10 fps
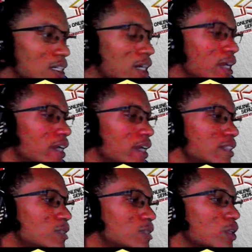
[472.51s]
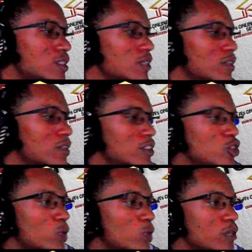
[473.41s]
18 plus 7 is
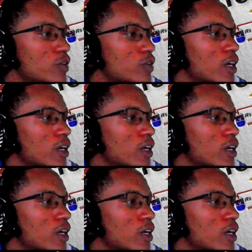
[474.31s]
25.